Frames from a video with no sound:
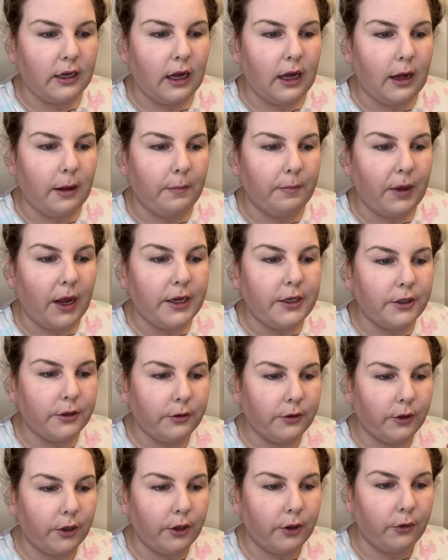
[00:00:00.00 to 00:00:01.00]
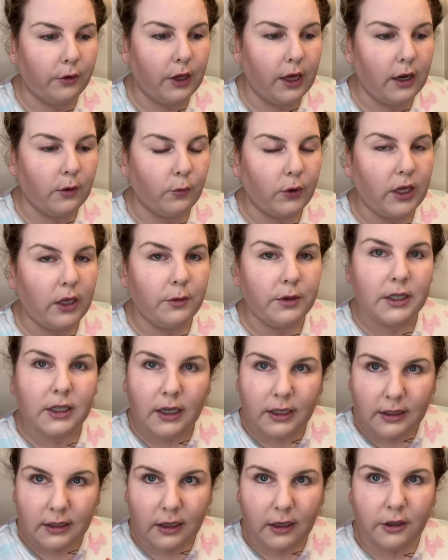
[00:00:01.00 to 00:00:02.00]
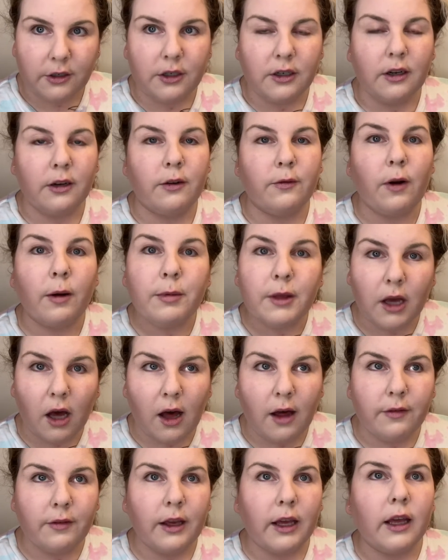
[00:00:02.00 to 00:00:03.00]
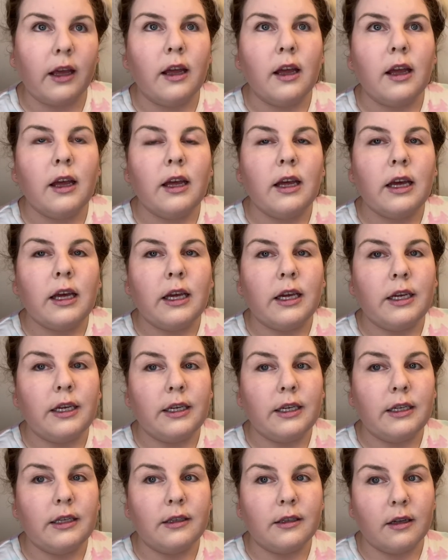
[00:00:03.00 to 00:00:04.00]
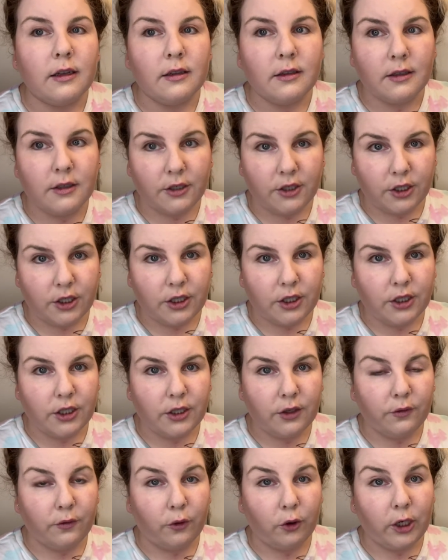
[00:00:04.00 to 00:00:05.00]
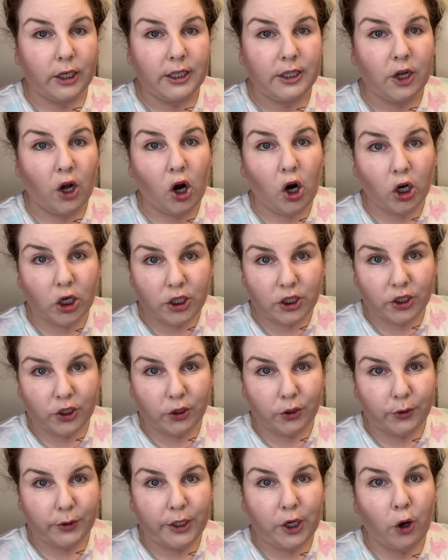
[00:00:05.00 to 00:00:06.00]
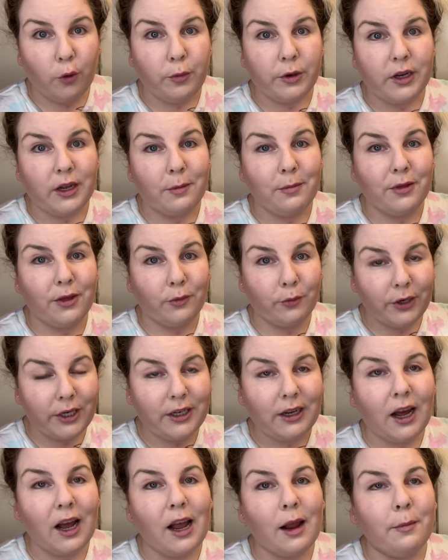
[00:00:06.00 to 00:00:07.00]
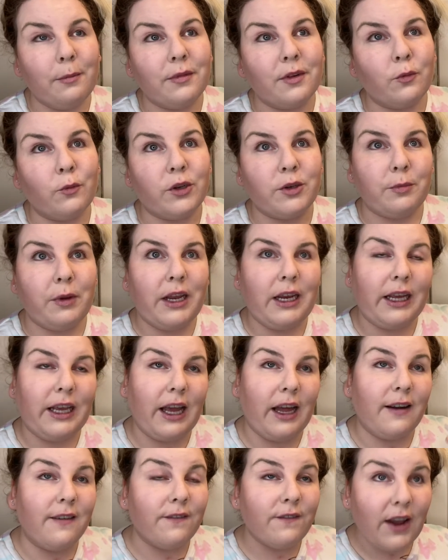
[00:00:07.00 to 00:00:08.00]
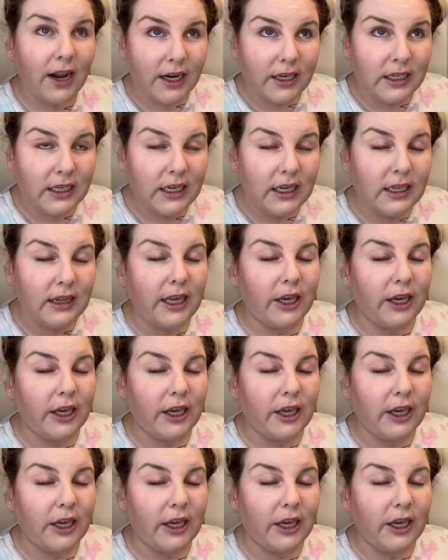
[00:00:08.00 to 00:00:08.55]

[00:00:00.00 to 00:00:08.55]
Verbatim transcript: Um, I do know that when he was in isolation from the coughing, his incisions for his heart surgery opened up three times, which made it get infected.